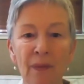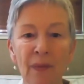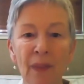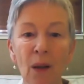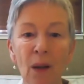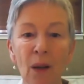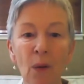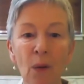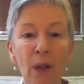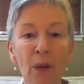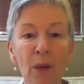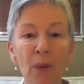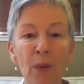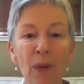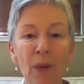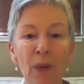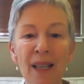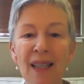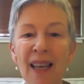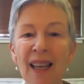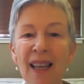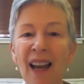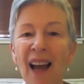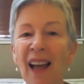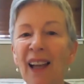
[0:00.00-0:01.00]
What was
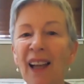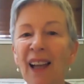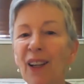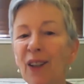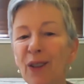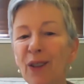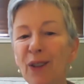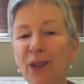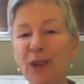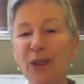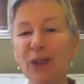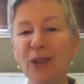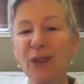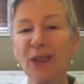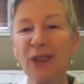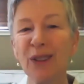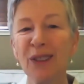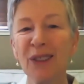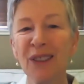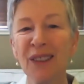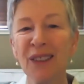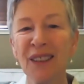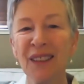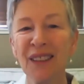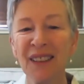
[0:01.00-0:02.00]
that haiku?
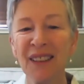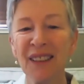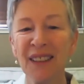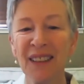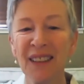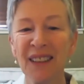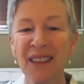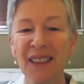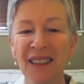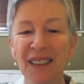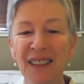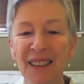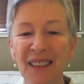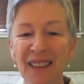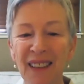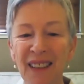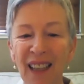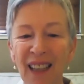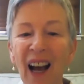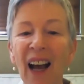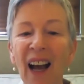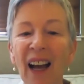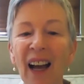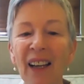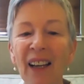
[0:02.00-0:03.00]
The
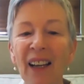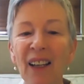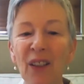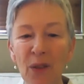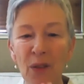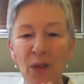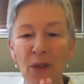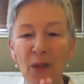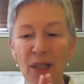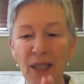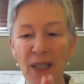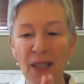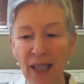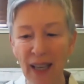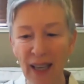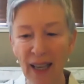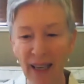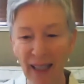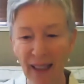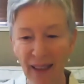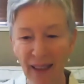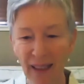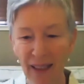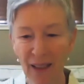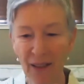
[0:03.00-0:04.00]
haiku
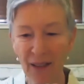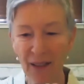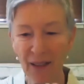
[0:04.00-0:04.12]
said,